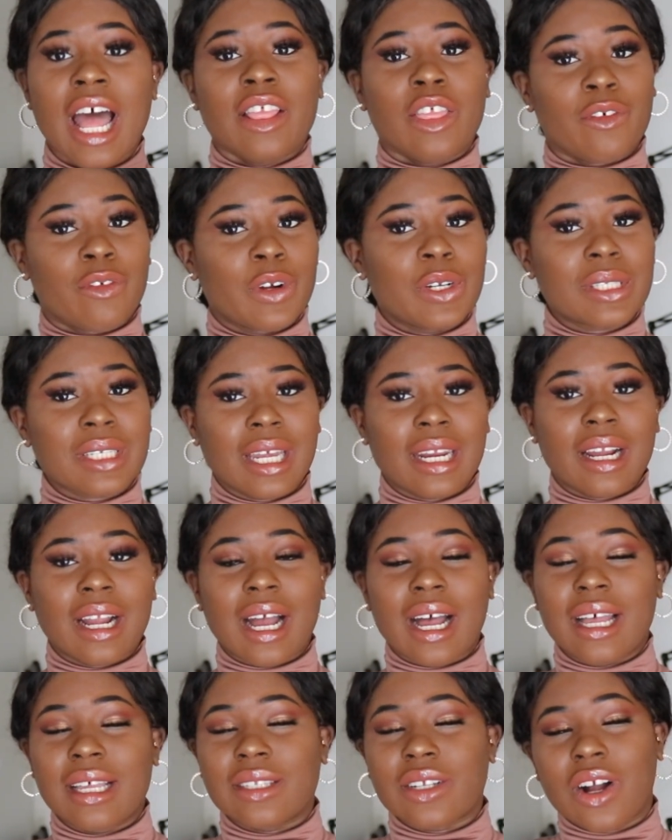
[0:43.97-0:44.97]
The first kind of
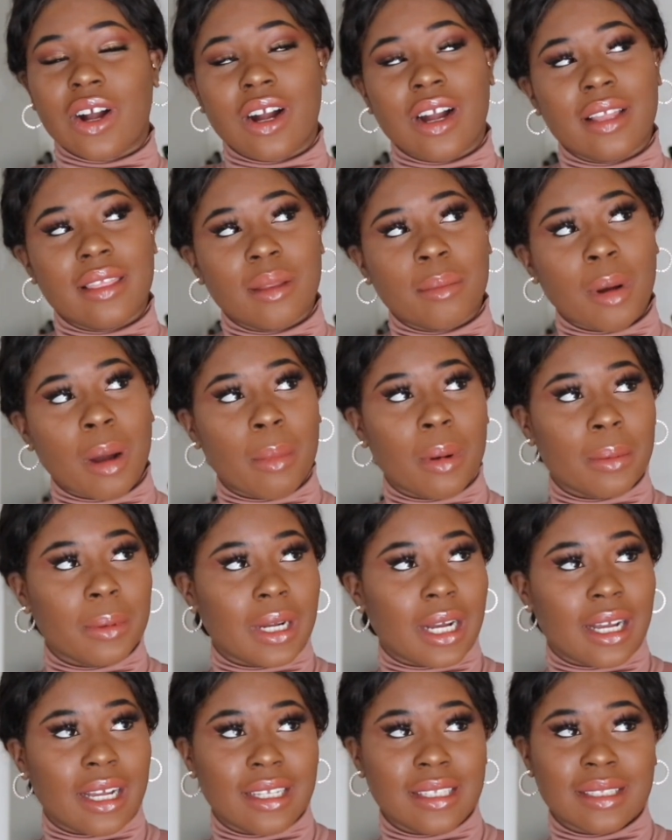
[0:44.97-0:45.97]
guys are the pop-up
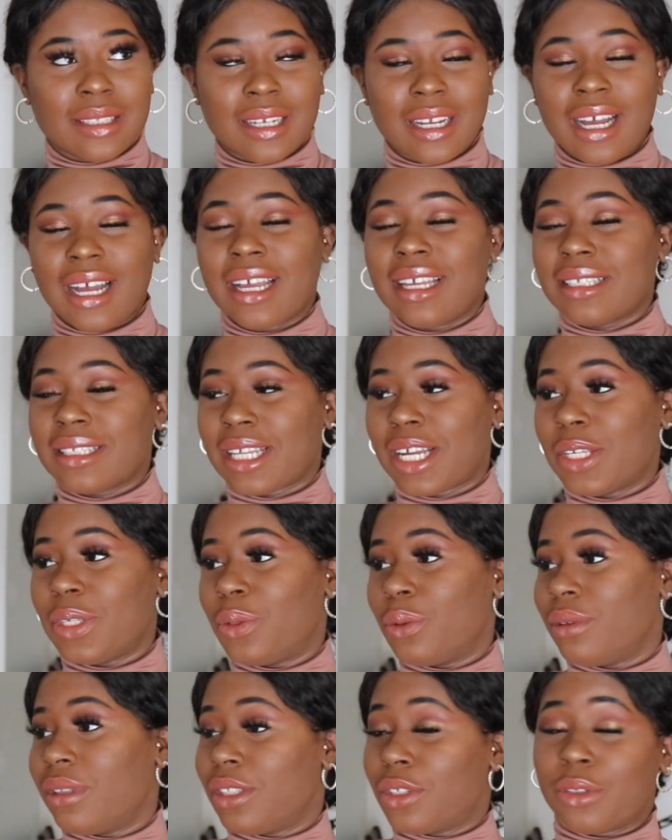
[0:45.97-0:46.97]
guys, the guys that
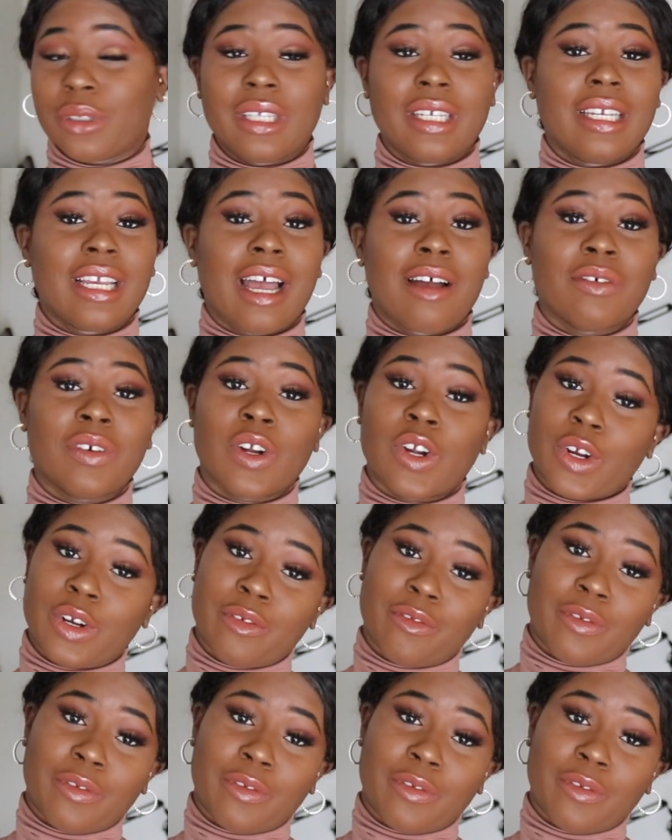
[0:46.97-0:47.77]
you literally haven't heard